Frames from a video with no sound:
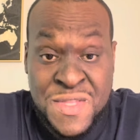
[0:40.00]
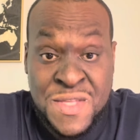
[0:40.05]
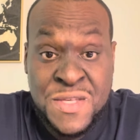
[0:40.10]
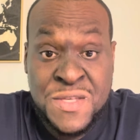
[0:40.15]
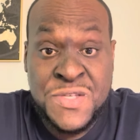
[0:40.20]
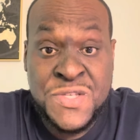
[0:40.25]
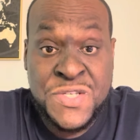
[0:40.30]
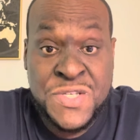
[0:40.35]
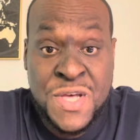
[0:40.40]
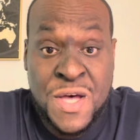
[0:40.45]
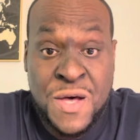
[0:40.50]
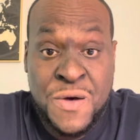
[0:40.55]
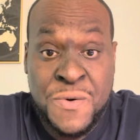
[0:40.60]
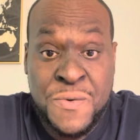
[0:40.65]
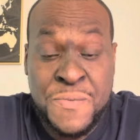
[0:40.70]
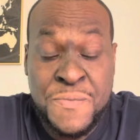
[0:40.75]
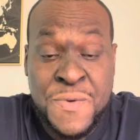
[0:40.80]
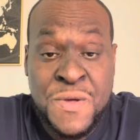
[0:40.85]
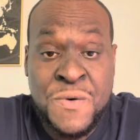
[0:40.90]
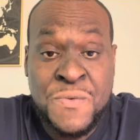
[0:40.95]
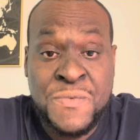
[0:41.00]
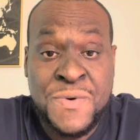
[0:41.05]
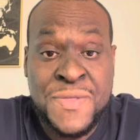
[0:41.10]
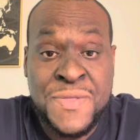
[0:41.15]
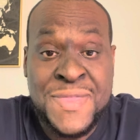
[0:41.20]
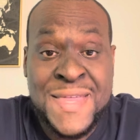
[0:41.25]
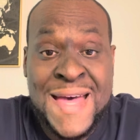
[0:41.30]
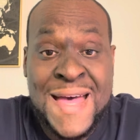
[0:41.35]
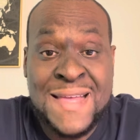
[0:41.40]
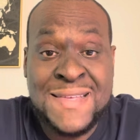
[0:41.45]
So,
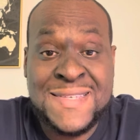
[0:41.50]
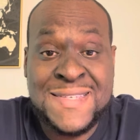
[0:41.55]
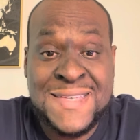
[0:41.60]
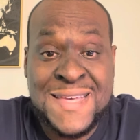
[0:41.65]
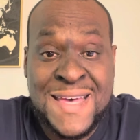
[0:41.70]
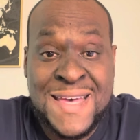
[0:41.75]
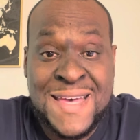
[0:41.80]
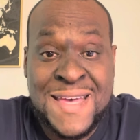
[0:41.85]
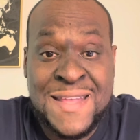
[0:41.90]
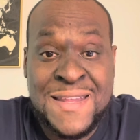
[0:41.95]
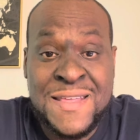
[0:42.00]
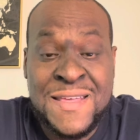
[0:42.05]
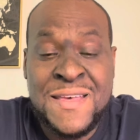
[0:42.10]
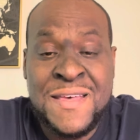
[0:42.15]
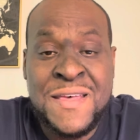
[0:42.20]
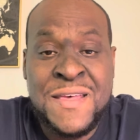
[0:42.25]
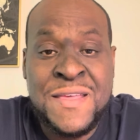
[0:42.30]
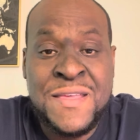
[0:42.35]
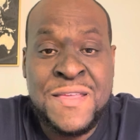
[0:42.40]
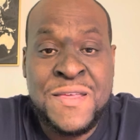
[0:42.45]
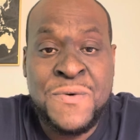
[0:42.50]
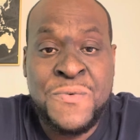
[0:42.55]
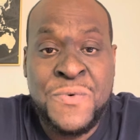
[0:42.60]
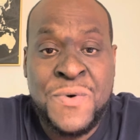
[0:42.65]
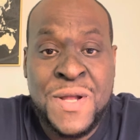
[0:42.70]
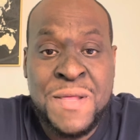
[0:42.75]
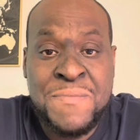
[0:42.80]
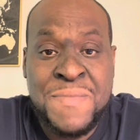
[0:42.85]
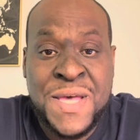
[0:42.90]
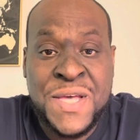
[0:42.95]
with that said, you
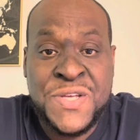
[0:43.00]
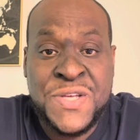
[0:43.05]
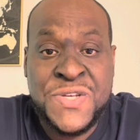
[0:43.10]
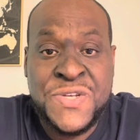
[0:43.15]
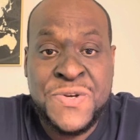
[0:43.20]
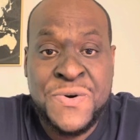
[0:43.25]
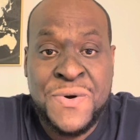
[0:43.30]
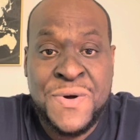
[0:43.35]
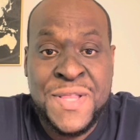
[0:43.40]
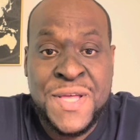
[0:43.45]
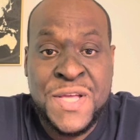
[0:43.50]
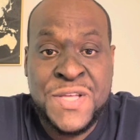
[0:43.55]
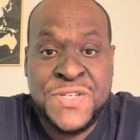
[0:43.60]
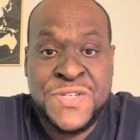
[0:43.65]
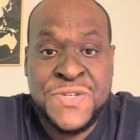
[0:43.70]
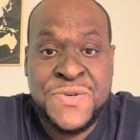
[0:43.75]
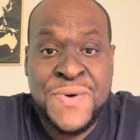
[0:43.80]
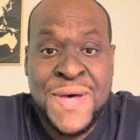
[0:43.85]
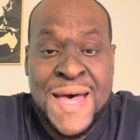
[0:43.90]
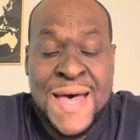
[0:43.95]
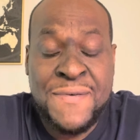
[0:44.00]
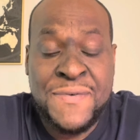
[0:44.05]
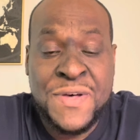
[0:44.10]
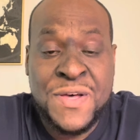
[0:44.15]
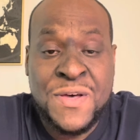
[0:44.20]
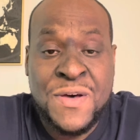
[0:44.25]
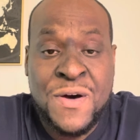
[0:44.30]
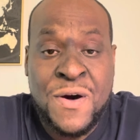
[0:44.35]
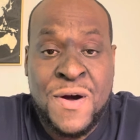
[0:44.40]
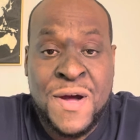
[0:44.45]
want to make sure that you have a
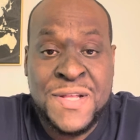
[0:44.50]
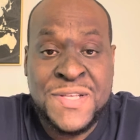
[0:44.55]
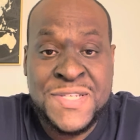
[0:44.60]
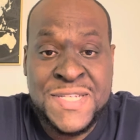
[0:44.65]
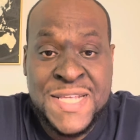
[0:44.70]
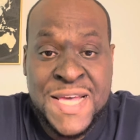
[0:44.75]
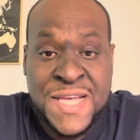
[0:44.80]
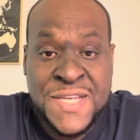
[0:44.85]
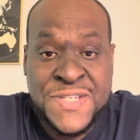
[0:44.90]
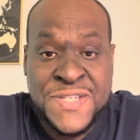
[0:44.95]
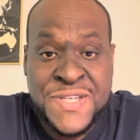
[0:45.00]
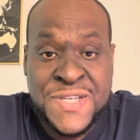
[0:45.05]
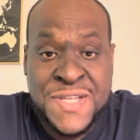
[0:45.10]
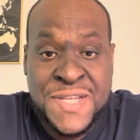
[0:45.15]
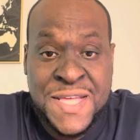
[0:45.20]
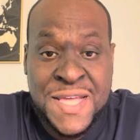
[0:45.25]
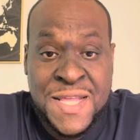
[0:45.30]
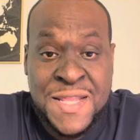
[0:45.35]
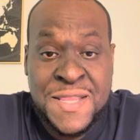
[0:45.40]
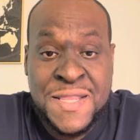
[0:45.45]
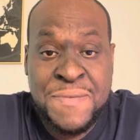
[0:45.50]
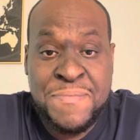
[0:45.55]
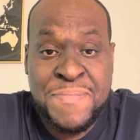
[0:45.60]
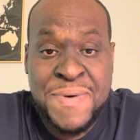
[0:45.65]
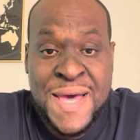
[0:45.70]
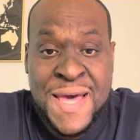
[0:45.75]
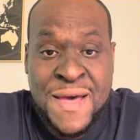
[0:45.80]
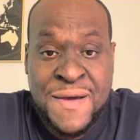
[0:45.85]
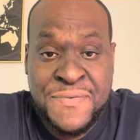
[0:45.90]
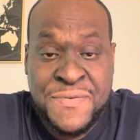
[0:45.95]
guard stationed in the
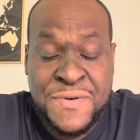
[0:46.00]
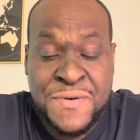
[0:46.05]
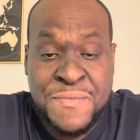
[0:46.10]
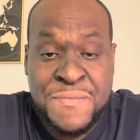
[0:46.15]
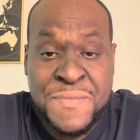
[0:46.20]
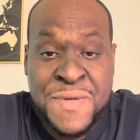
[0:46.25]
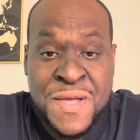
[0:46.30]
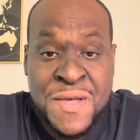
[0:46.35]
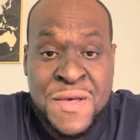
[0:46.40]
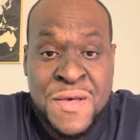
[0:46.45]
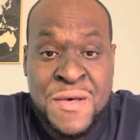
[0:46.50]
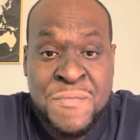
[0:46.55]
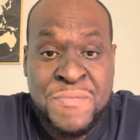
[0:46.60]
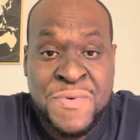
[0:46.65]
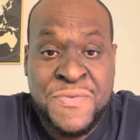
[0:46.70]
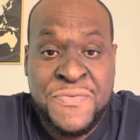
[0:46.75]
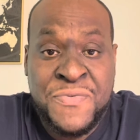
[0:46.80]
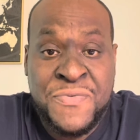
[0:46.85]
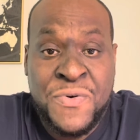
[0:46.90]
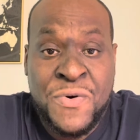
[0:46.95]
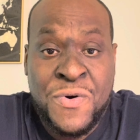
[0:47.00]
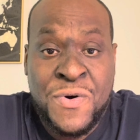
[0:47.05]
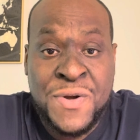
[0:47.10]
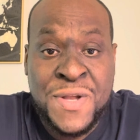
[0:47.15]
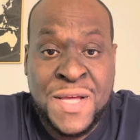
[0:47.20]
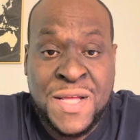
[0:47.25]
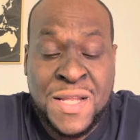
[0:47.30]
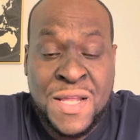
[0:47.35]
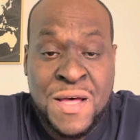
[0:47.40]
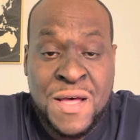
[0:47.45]
bathroom before
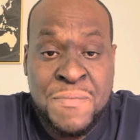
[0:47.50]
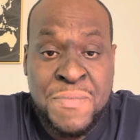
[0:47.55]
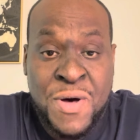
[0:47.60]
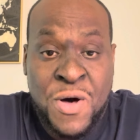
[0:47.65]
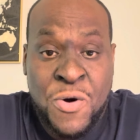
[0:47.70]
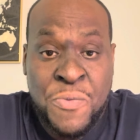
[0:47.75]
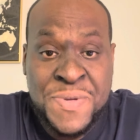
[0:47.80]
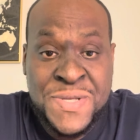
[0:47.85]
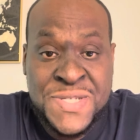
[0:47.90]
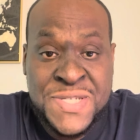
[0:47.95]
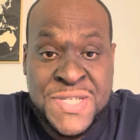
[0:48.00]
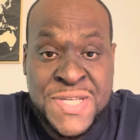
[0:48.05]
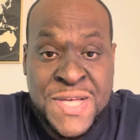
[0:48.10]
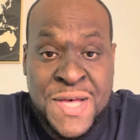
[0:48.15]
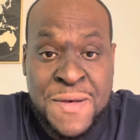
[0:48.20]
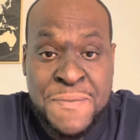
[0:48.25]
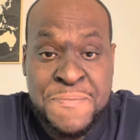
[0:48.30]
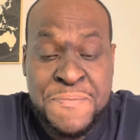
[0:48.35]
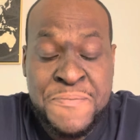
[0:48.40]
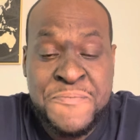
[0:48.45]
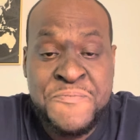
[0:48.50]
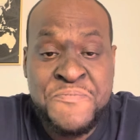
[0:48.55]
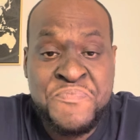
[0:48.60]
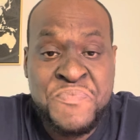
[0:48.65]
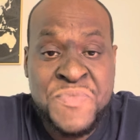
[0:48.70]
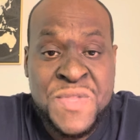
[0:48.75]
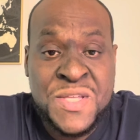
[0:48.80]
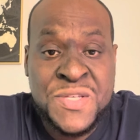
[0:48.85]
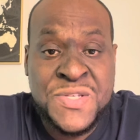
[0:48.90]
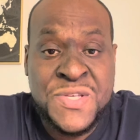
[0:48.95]
the club opens up
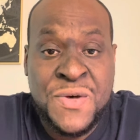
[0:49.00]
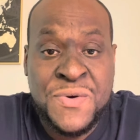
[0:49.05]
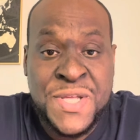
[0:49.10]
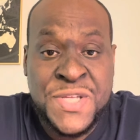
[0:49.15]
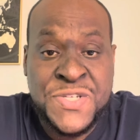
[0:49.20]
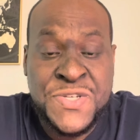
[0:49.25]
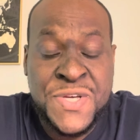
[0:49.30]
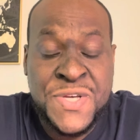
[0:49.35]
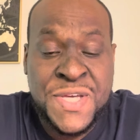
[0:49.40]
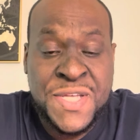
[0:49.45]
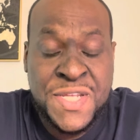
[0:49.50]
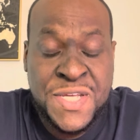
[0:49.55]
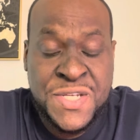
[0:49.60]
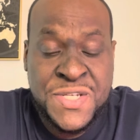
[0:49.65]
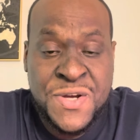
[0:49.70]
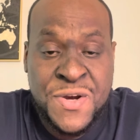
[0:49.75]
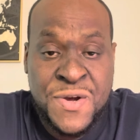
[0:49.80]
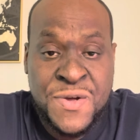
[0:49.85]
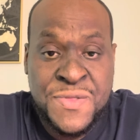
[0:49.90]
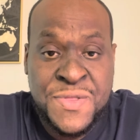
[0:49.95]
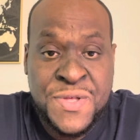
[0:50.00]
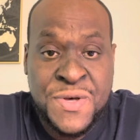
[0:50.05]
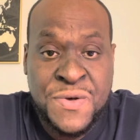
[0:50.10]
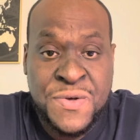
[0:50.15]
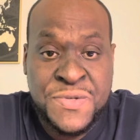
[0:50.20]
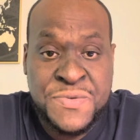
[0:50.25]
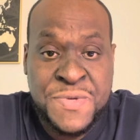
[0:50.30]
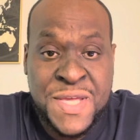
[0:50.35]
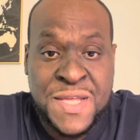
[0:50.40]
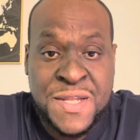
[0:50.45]
so that you can deter
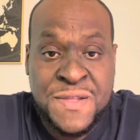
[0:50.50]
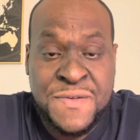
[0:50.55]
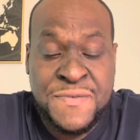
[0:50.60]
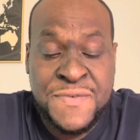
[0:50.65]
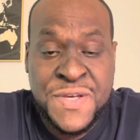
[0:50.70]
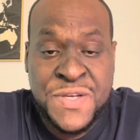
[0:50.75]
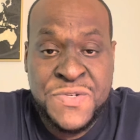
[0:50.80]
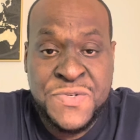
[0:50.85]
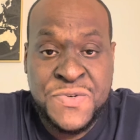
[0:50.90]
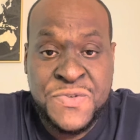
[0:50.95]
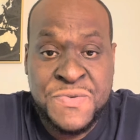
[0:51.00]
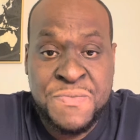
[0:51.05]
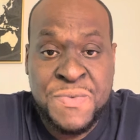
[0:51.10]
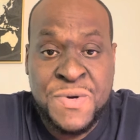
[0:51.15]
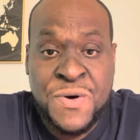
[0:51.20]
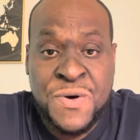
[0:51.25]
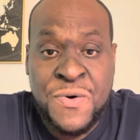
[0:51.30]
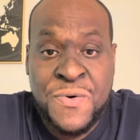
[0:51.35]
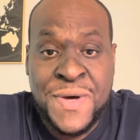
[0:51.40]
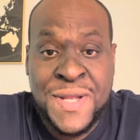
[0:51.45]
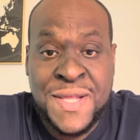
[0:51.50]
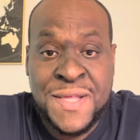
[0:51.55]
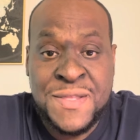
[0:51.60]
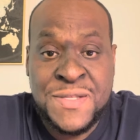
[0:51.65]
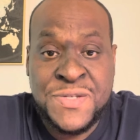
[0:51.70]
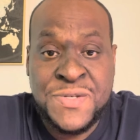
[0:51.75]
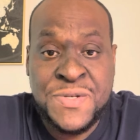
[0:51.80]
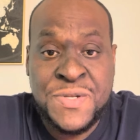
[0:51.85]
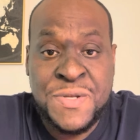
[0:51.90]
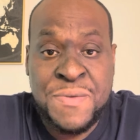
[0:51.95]
those individuals from going
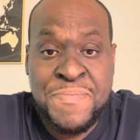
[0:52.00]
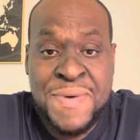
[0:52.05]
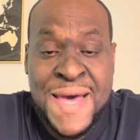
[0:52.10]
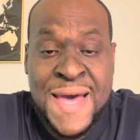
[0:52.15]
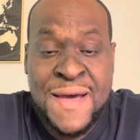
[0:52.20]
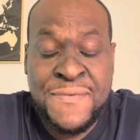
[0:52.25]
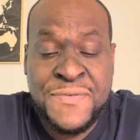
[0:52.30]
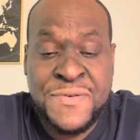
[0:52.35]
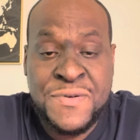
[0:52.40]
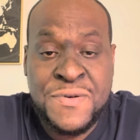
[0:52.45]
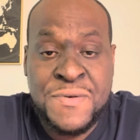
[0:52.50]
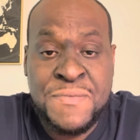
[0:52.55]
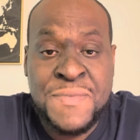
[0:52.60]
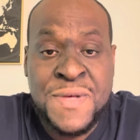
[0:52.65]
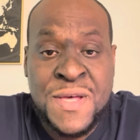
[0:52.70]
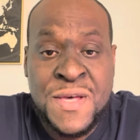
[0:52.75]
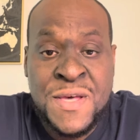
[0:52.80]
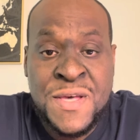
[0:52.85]
into the bathroom